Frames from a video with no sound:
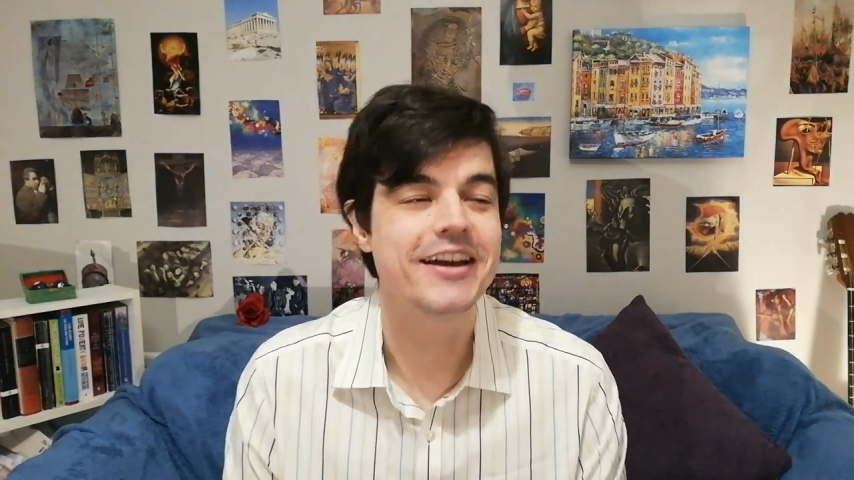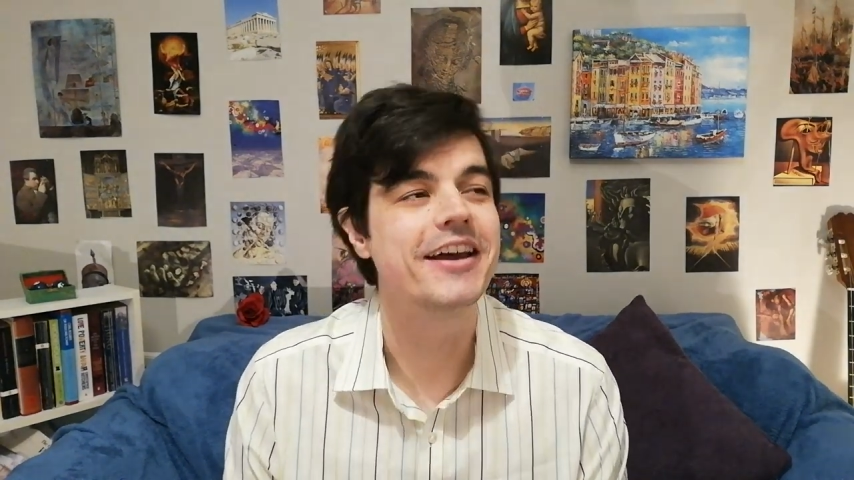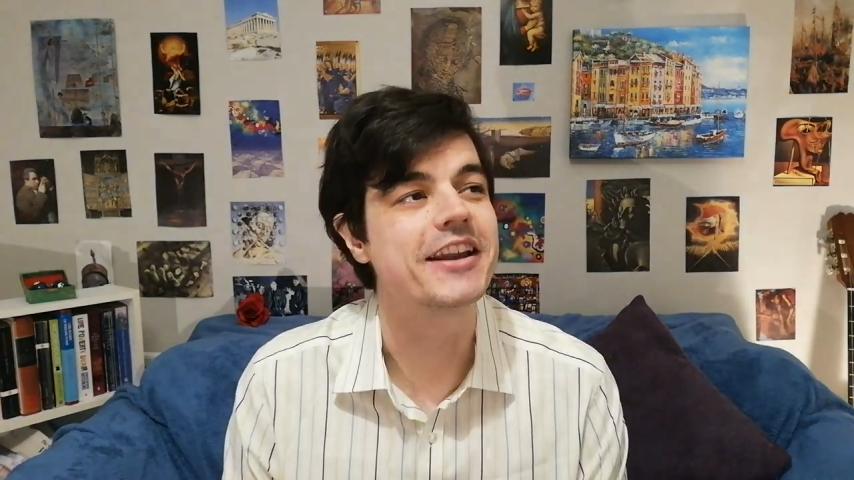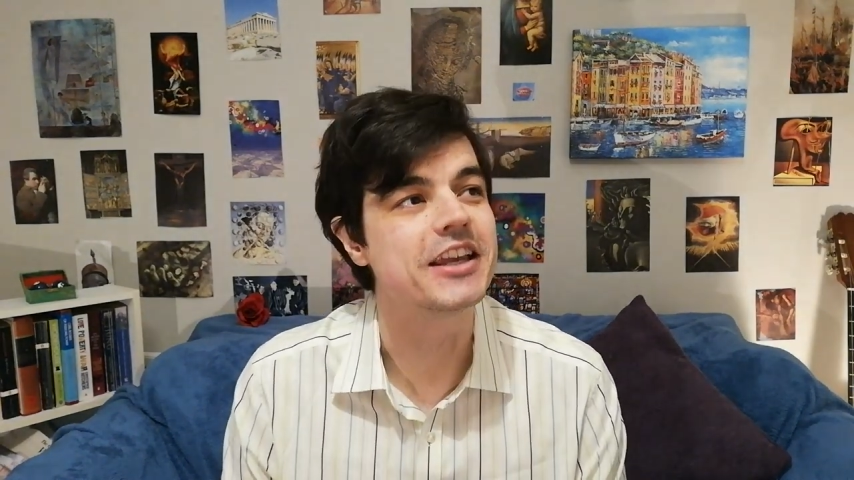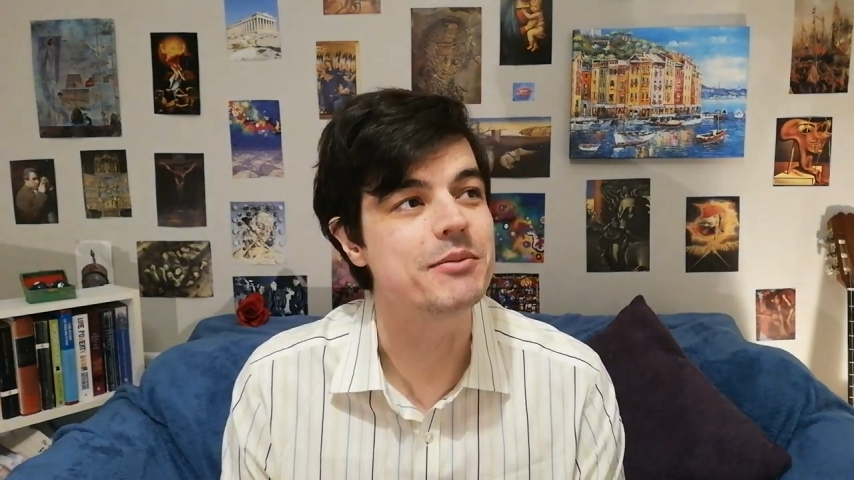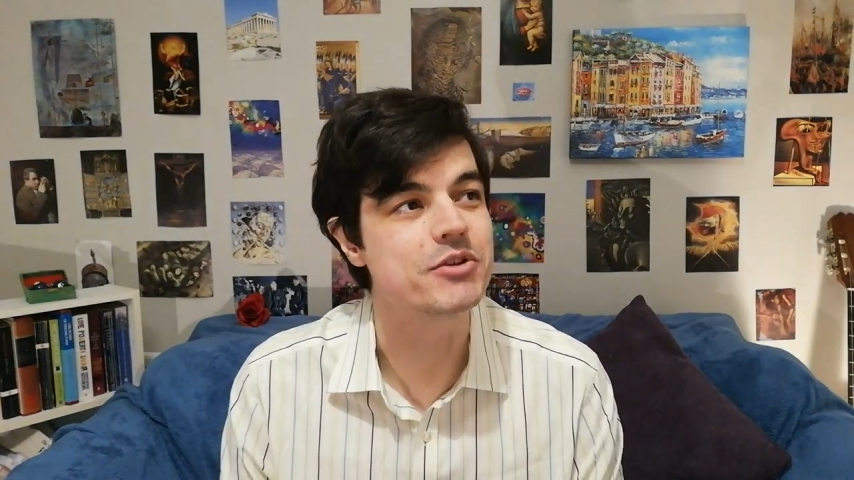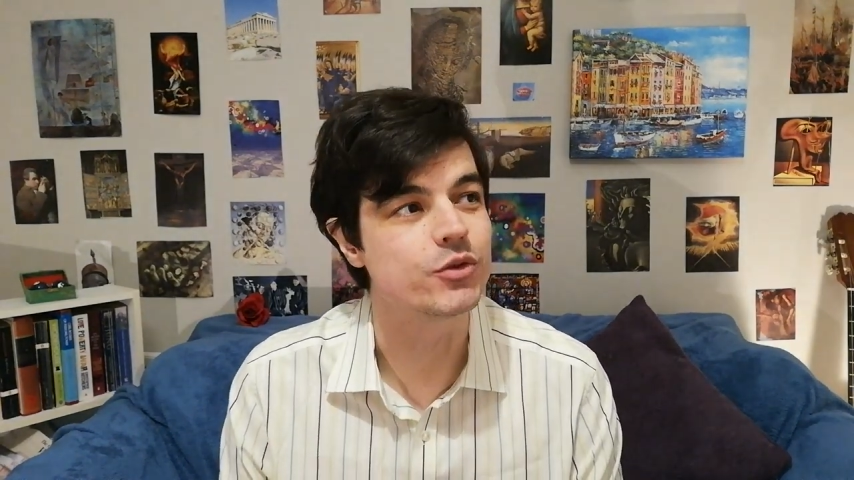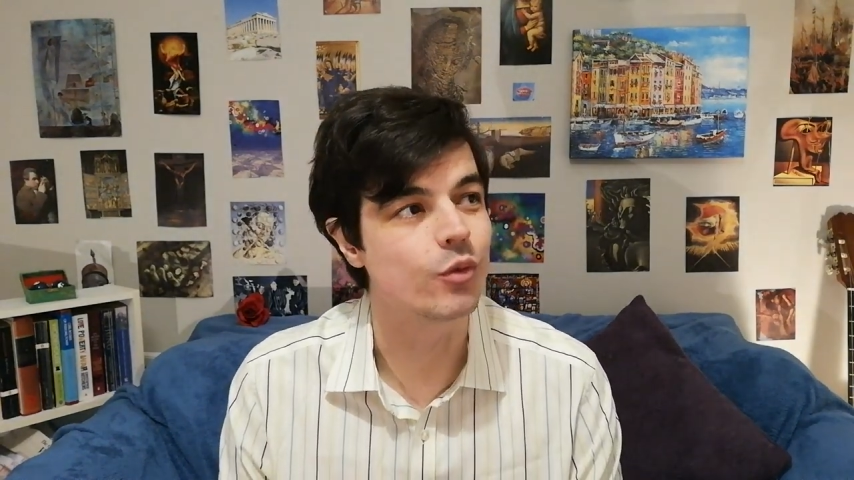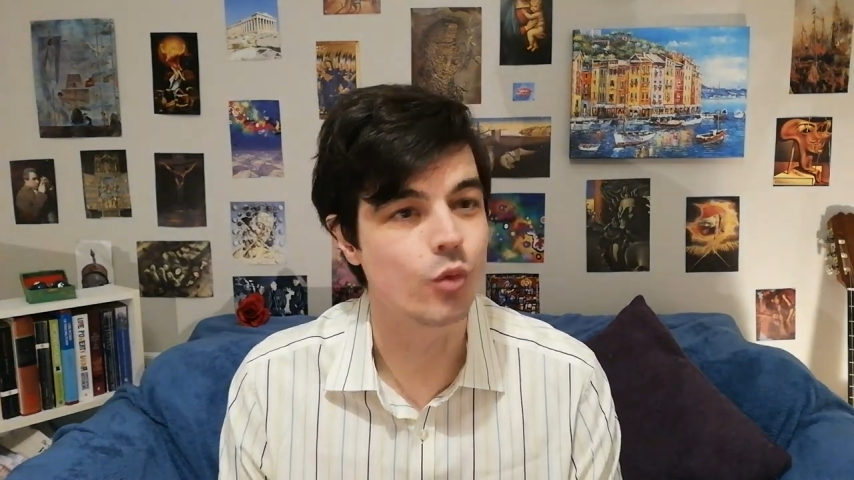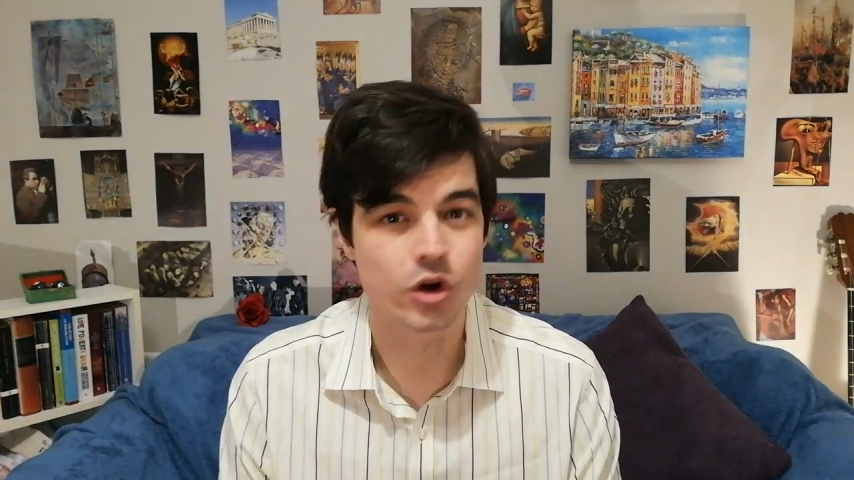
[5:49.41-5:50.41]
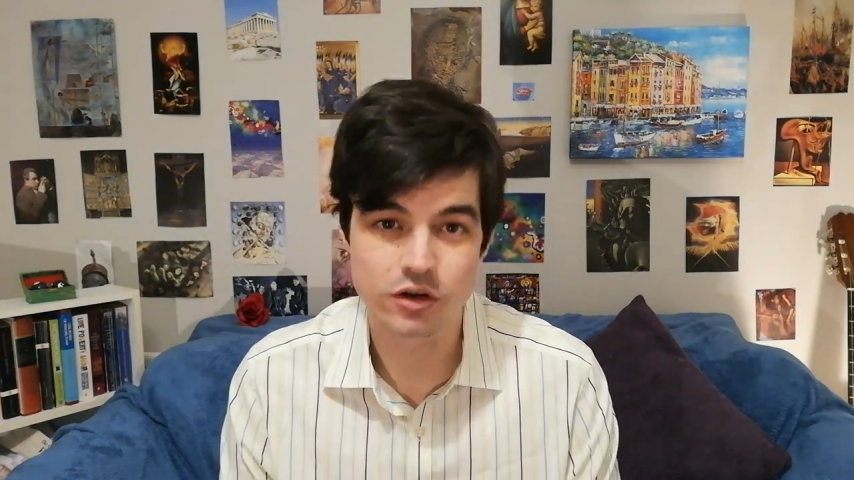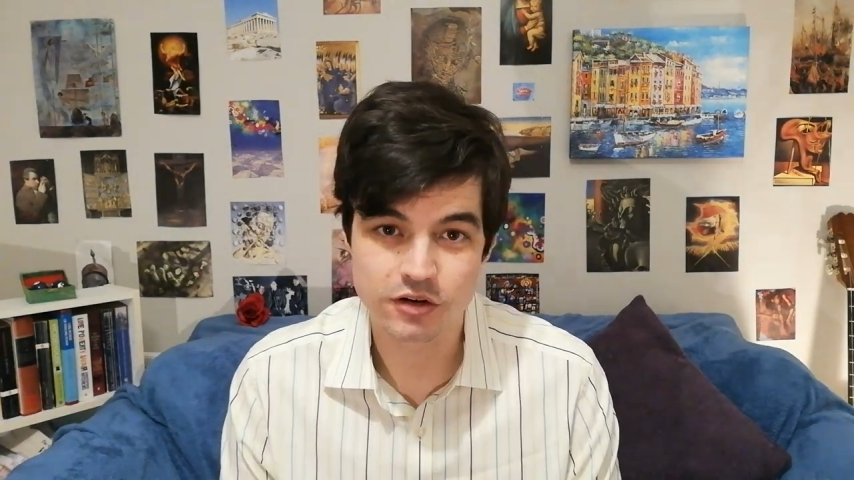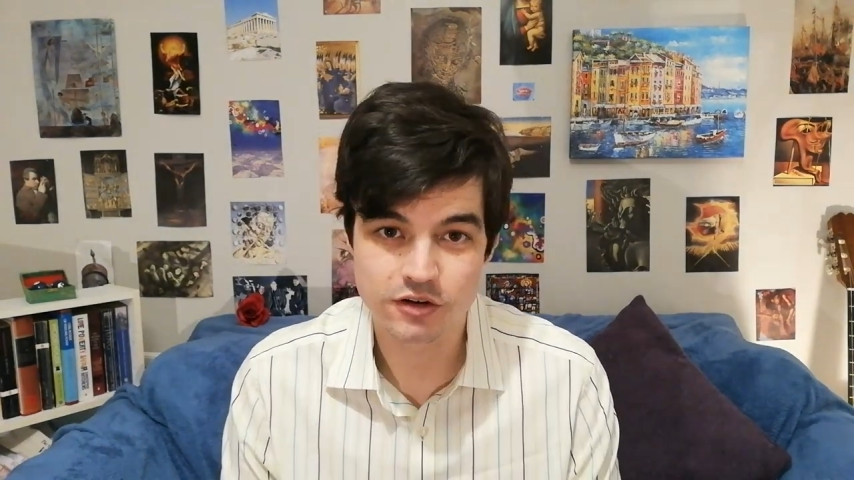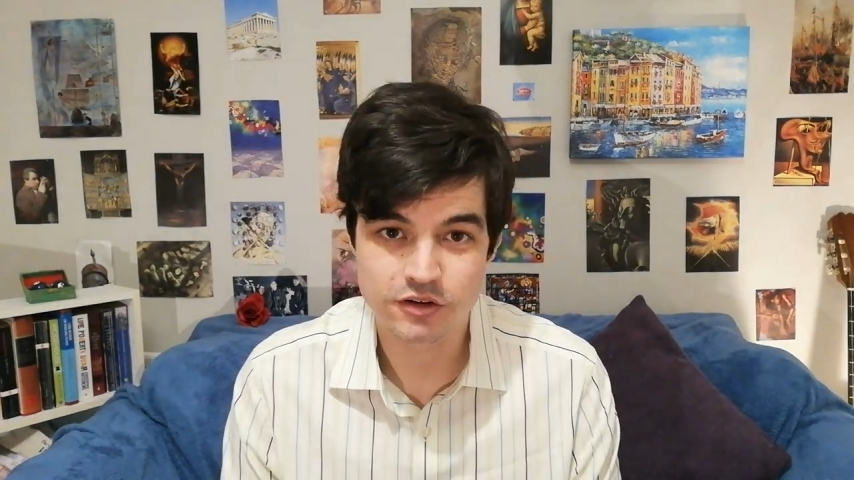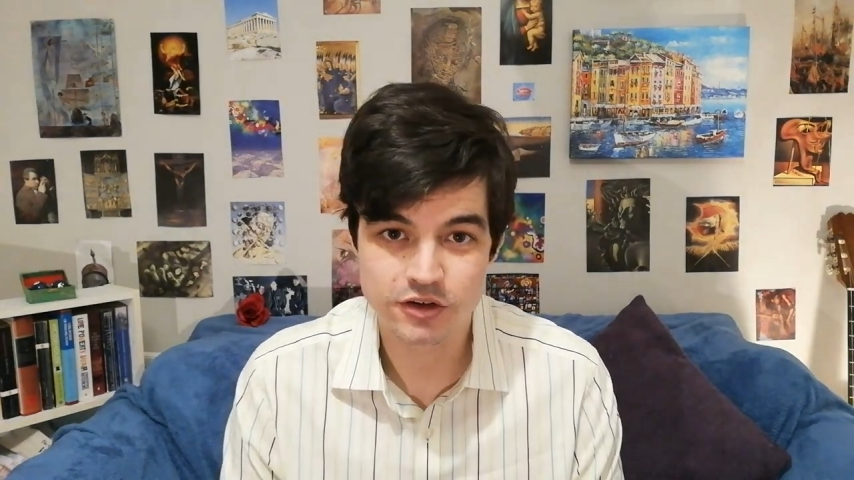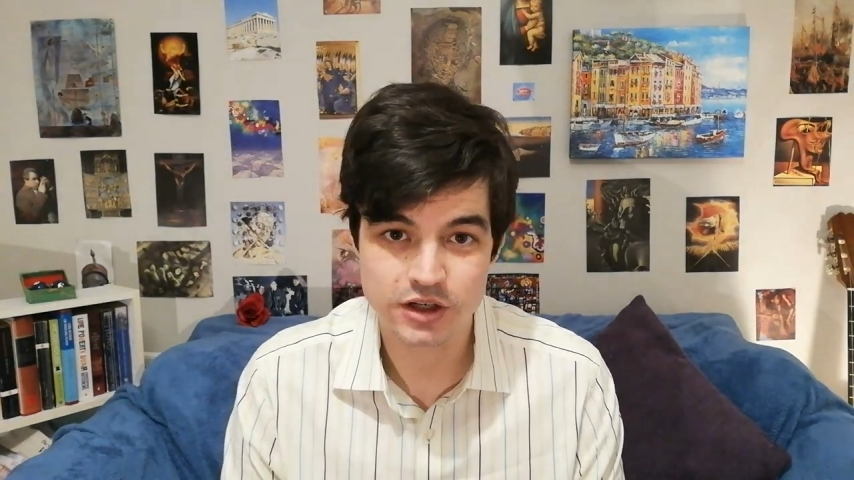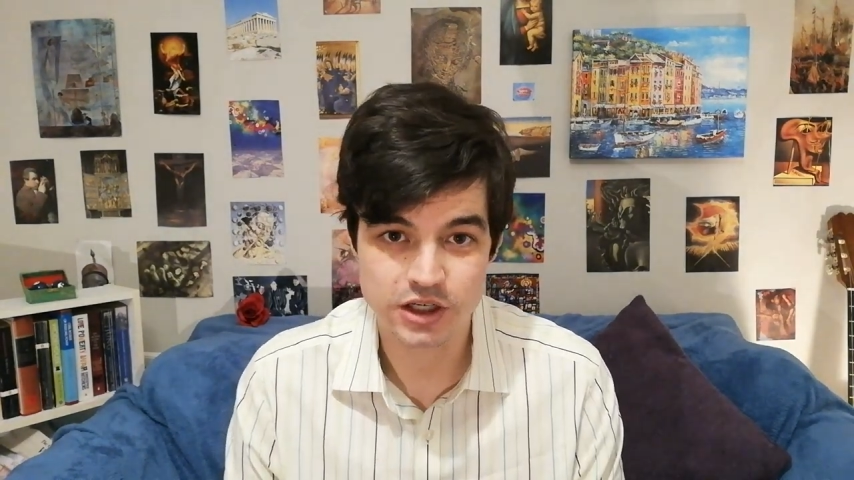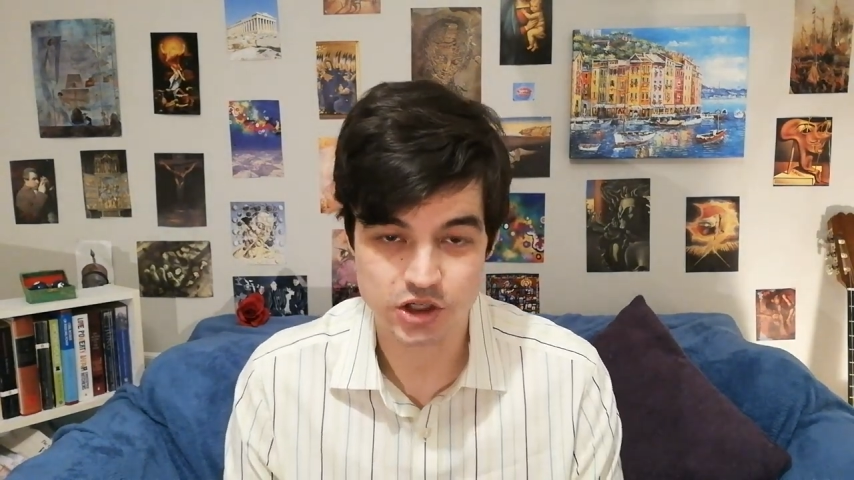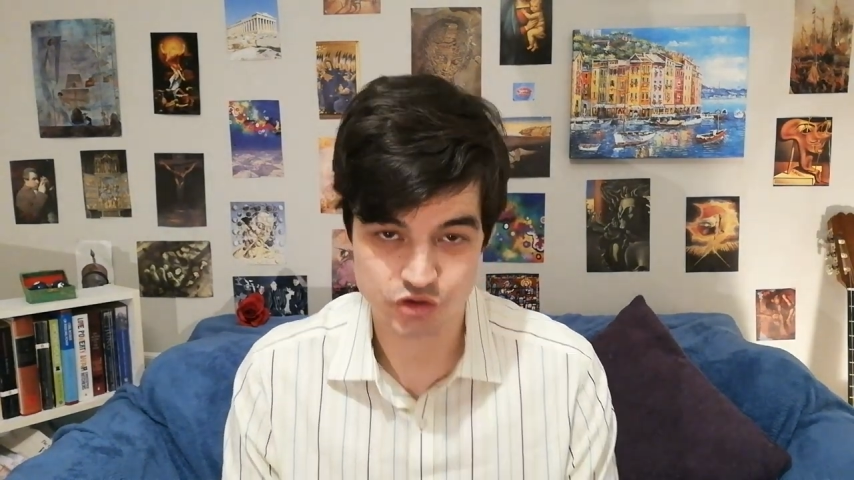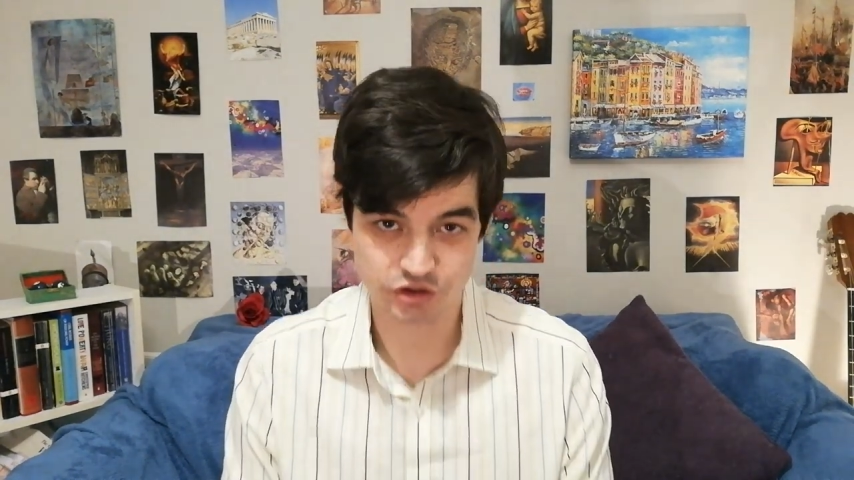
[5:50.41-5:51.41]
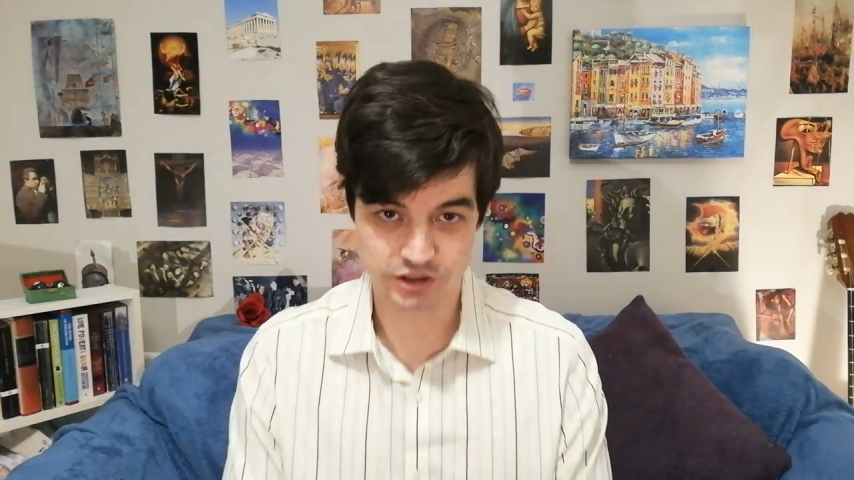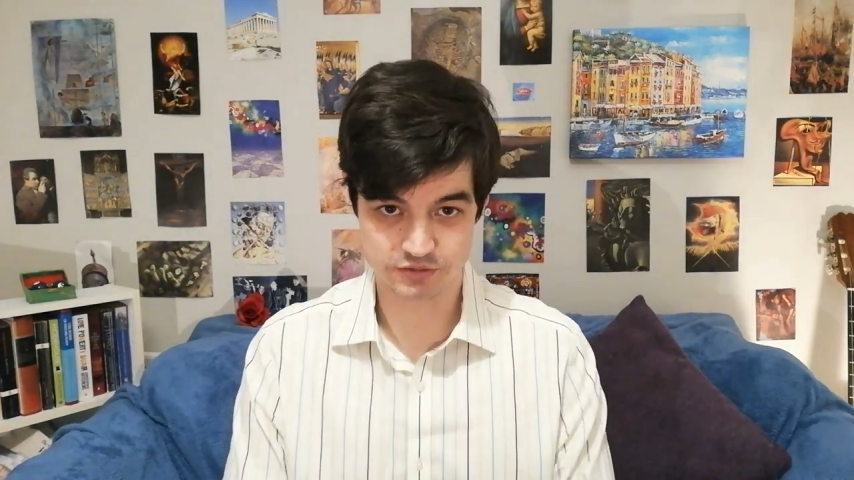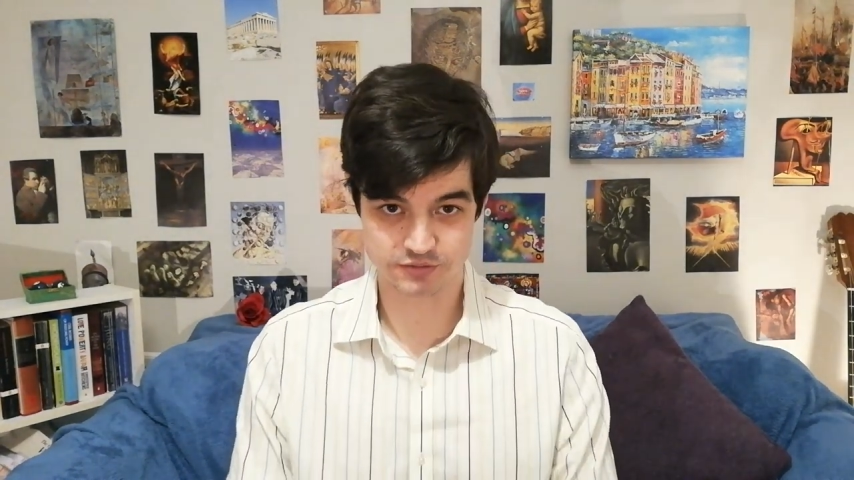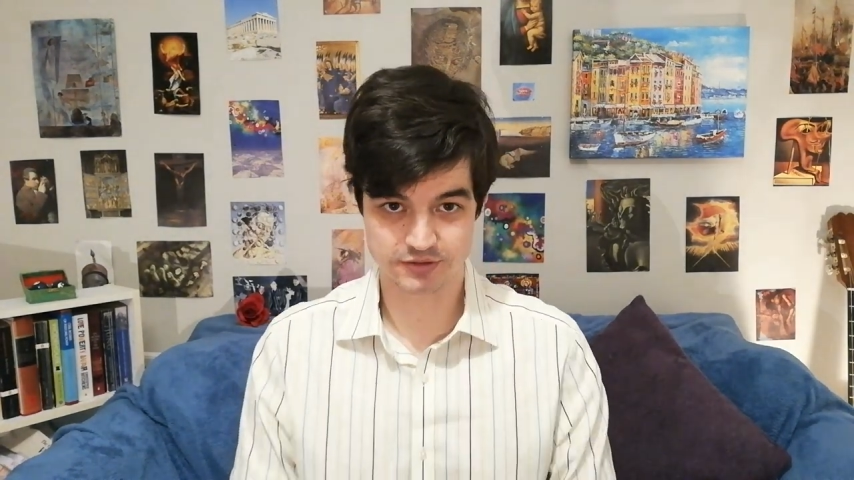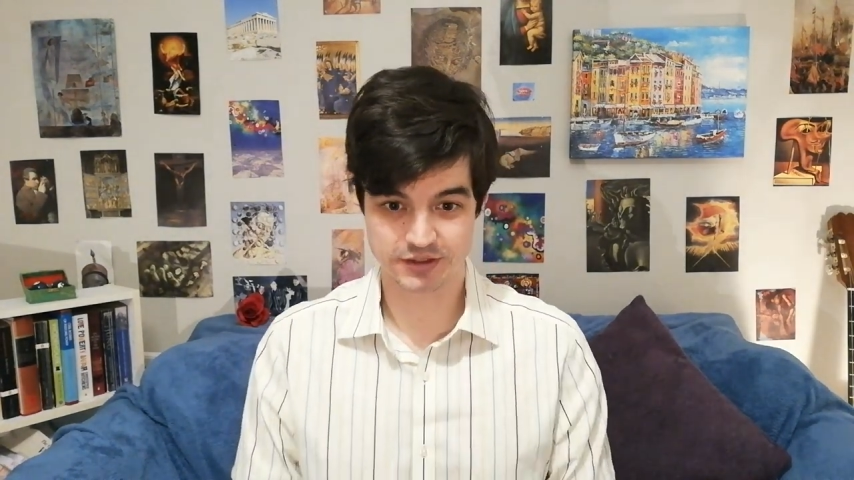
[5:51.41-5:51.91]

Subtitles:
and it keeps you in one country